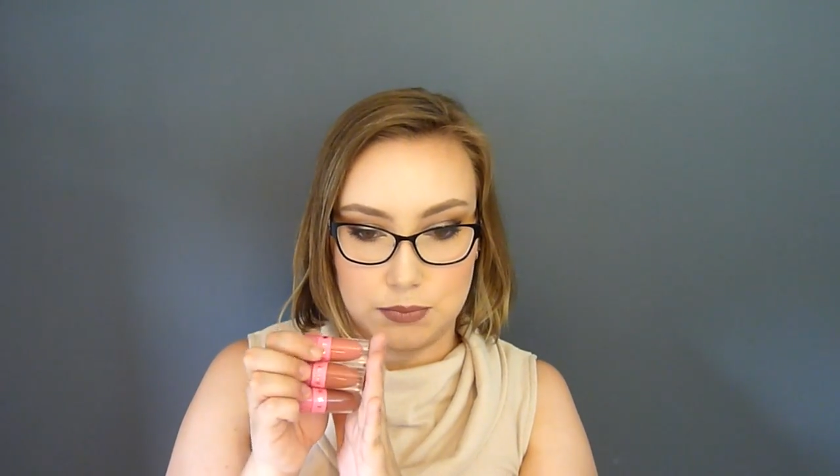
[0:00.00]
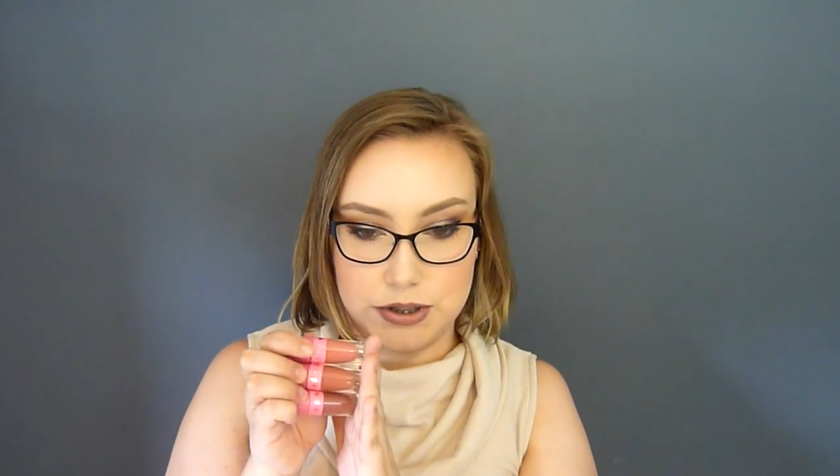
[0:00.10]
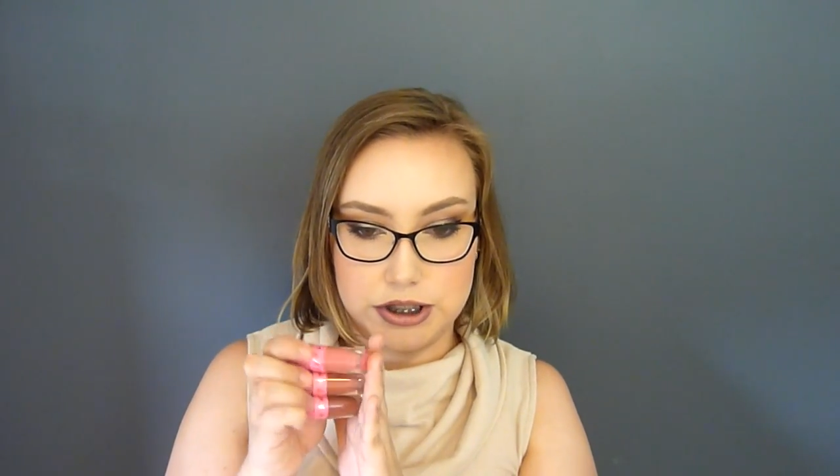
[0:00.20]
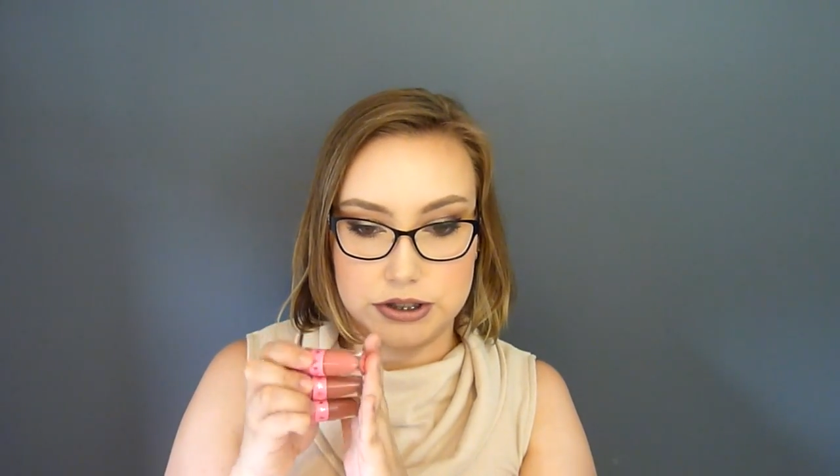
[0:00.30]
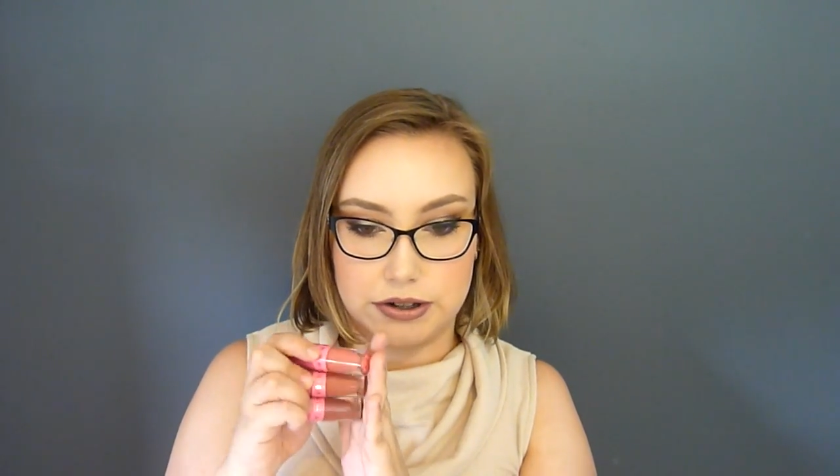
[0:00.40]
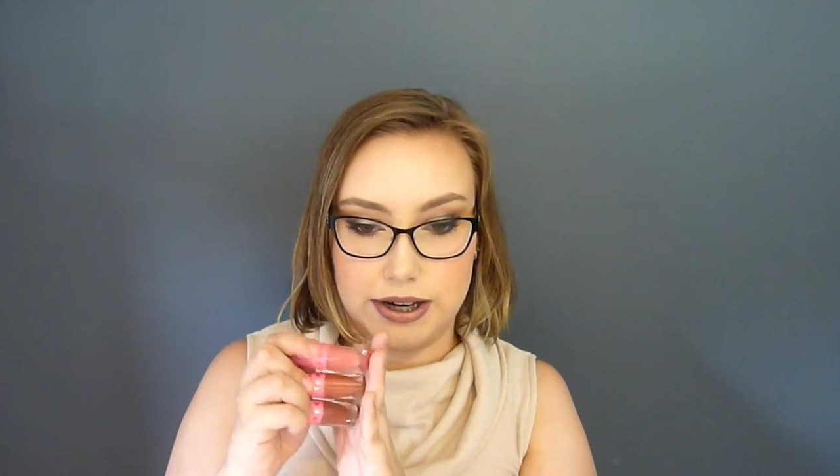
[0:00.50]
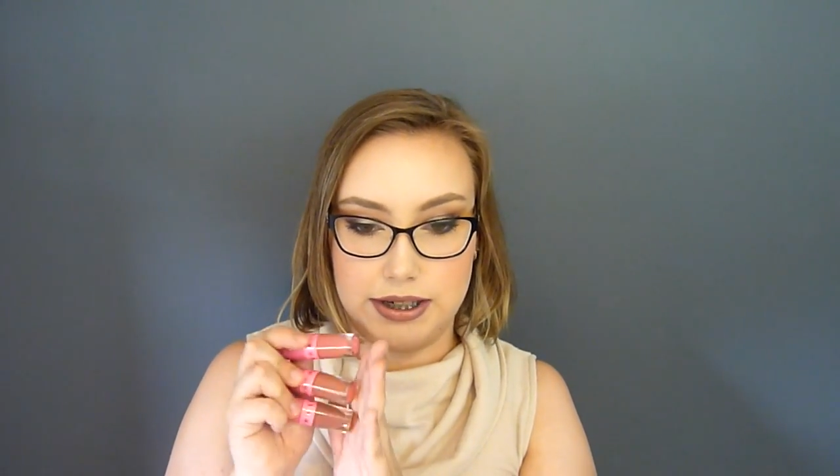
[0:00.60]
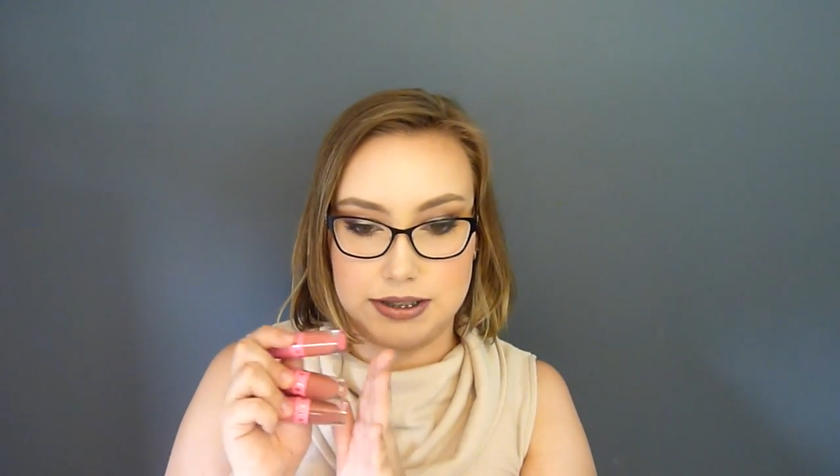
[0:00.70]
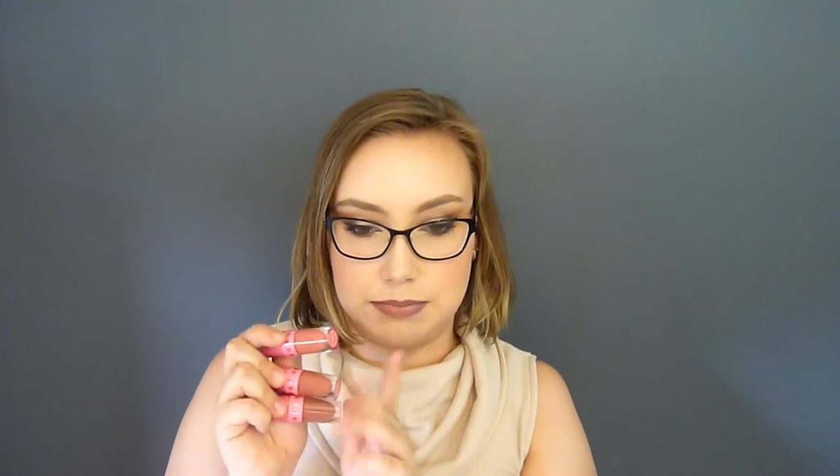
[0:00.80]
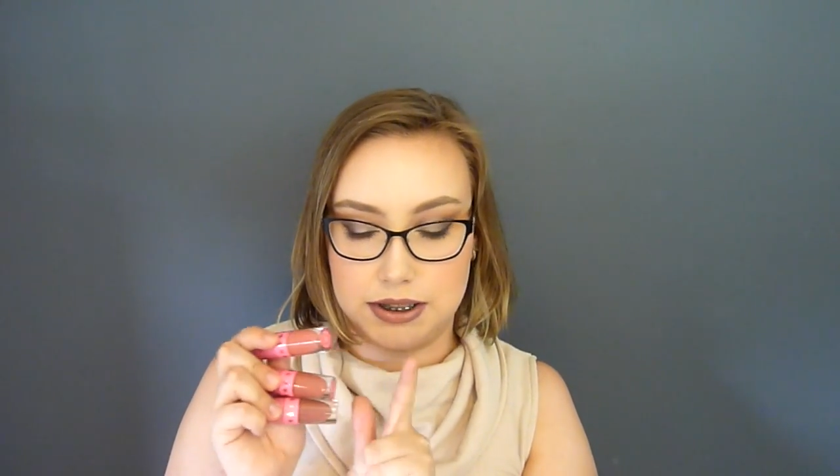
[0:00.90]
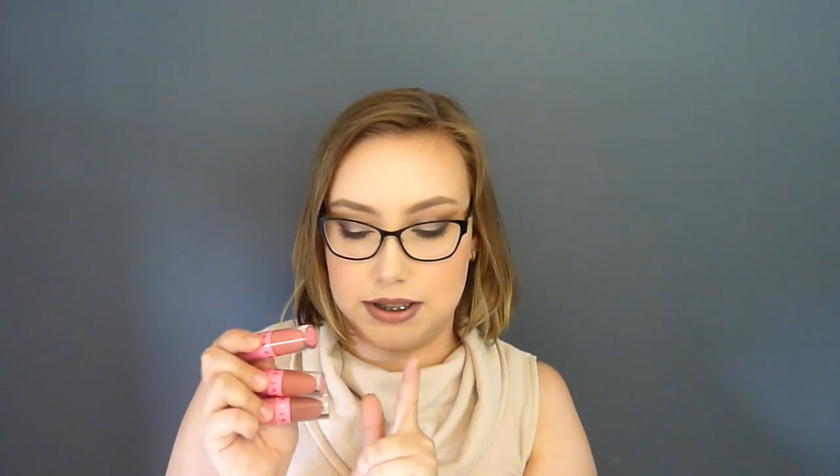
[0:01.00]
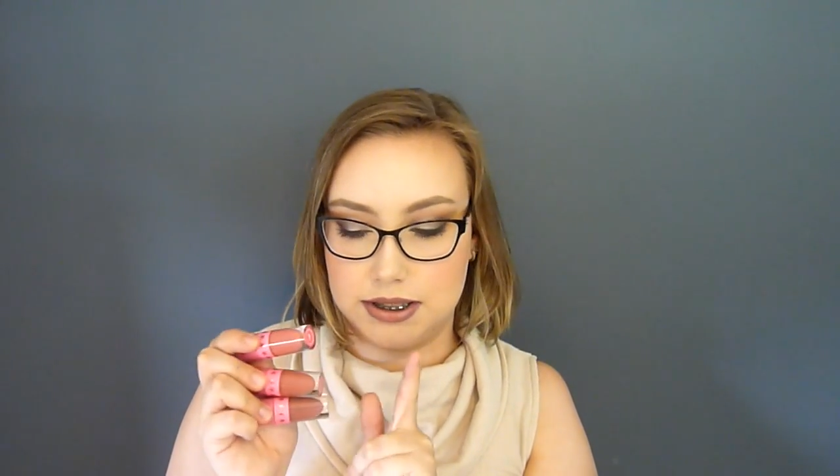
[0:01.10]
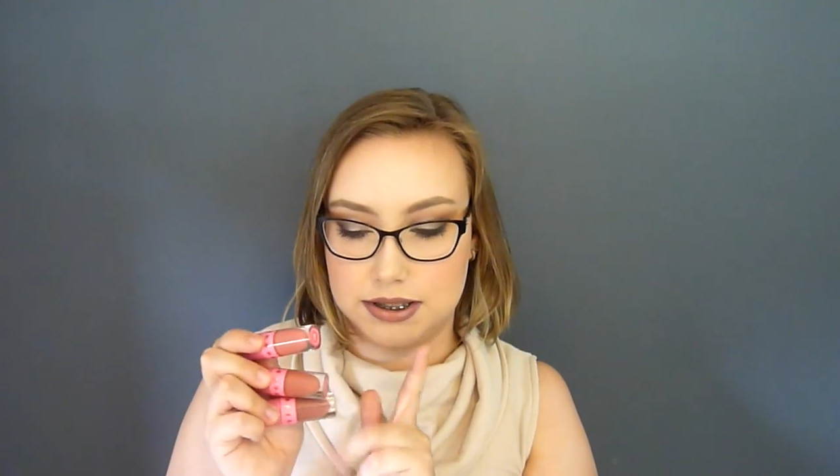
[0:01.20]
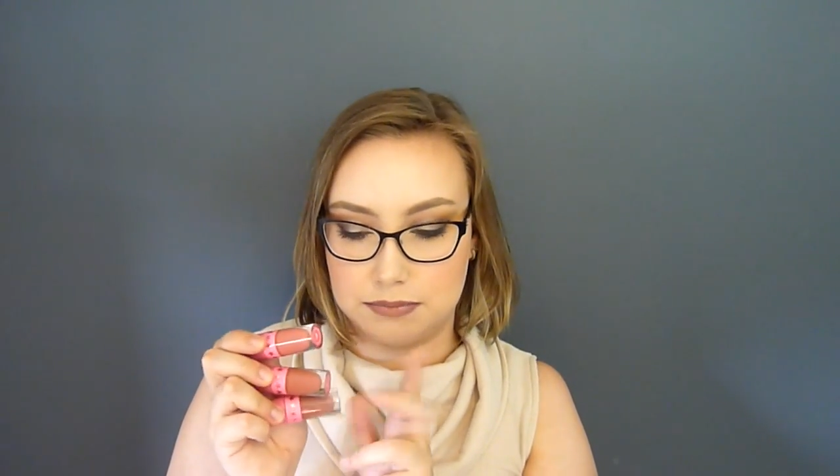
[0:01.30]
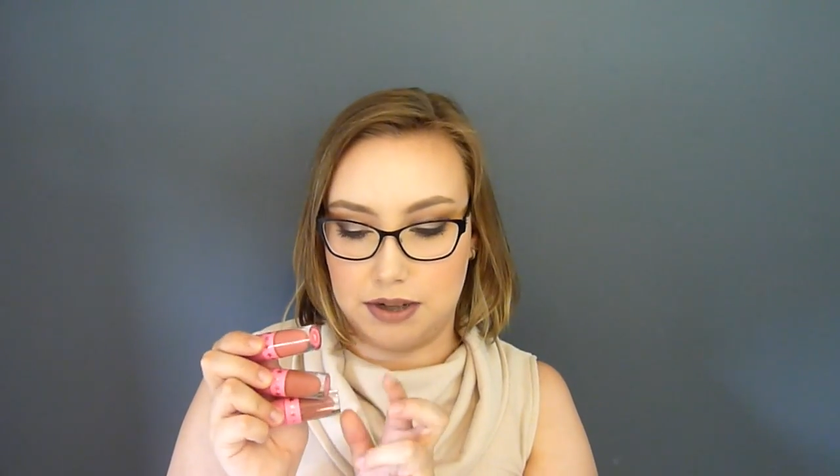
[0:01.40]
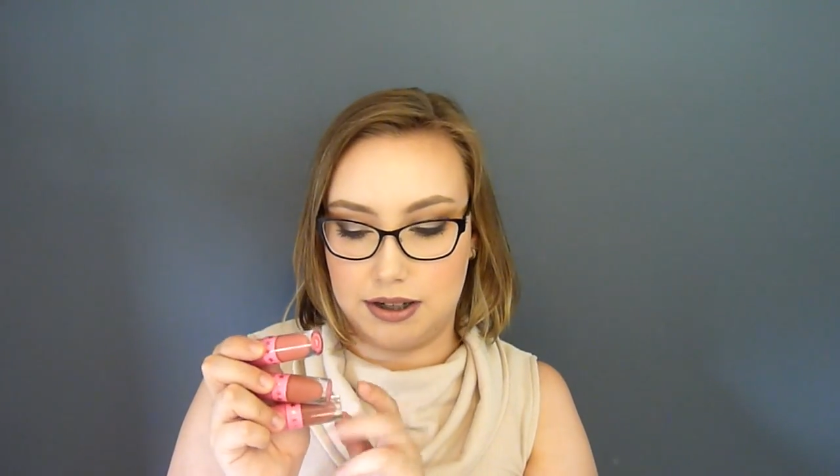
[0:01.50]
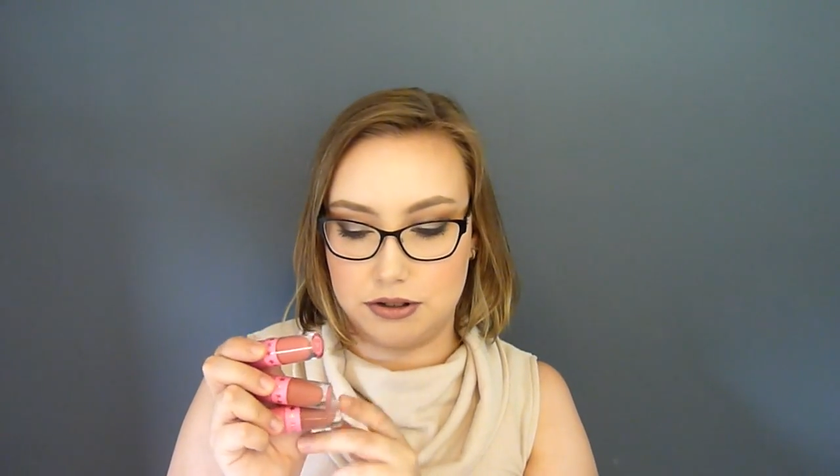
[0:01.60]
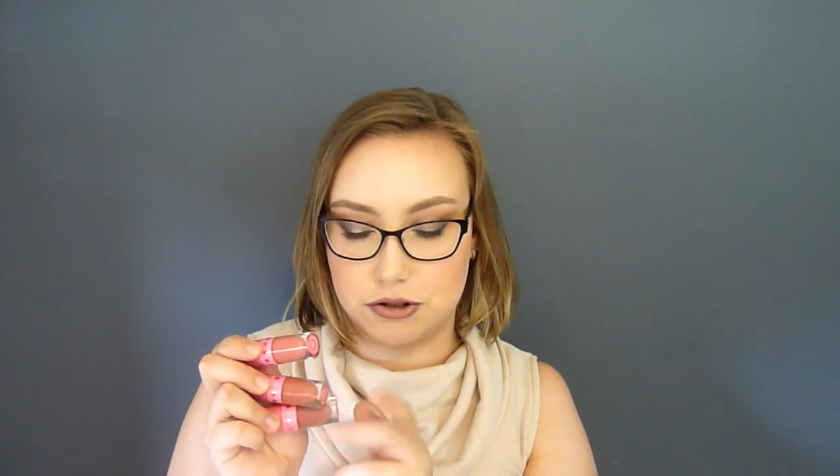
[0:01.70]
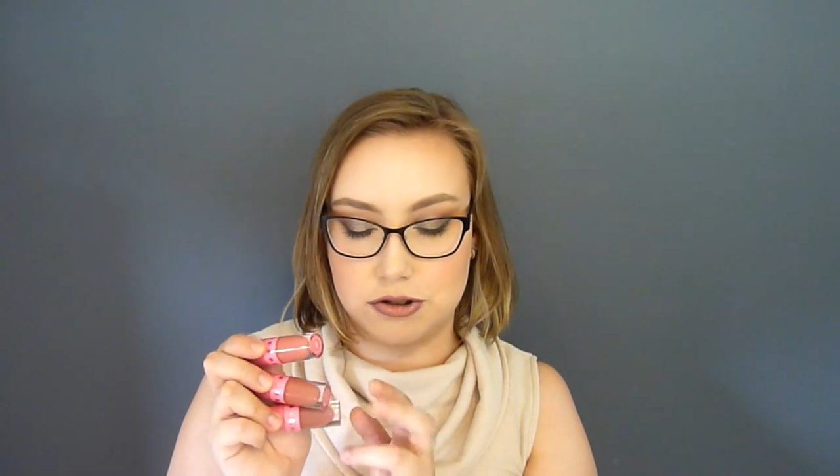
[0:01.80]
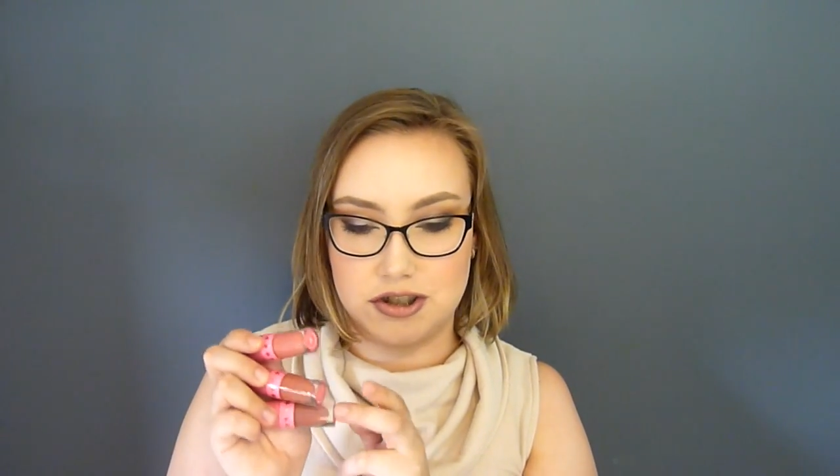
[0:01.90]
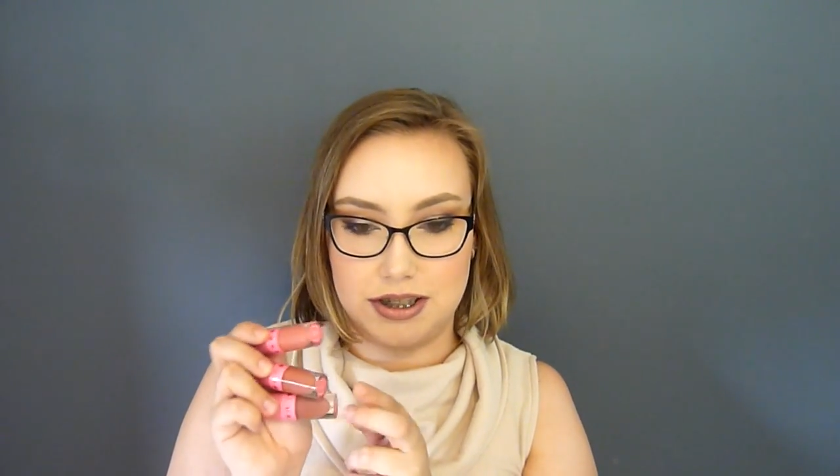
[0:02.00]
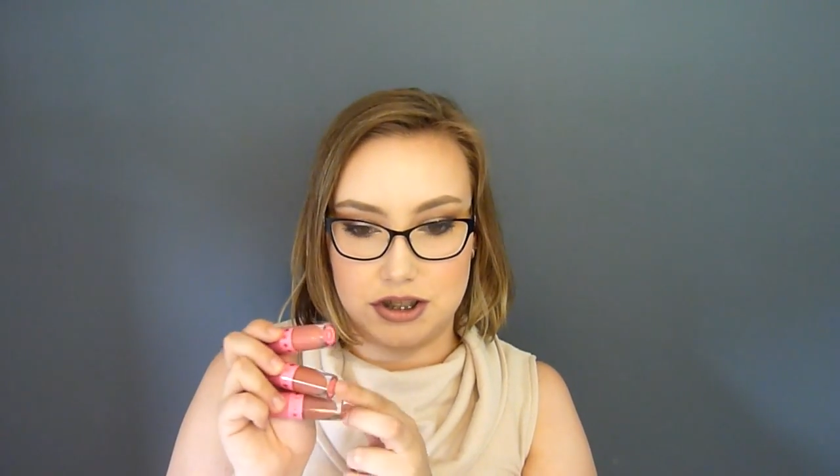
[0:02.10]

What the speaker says: which is great because my Androgyny